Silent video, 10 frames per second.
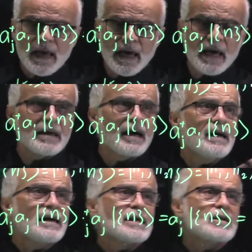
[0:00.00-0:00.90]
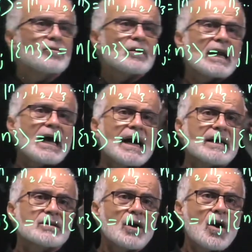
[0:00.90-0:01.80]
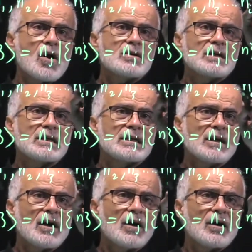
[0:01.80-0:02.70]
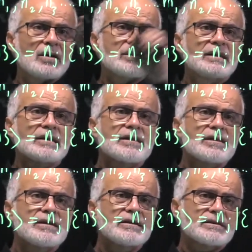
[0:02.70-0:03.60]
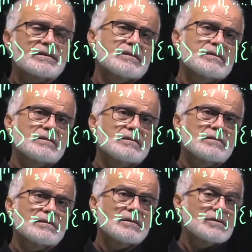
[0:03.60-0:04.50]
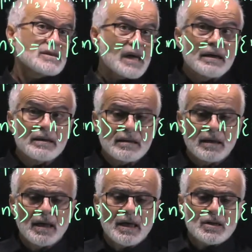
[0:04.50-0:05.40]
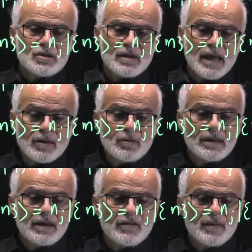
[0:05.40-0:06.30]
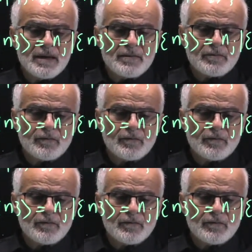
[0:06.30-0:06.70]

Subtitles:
AI will act only on this site. So that will give me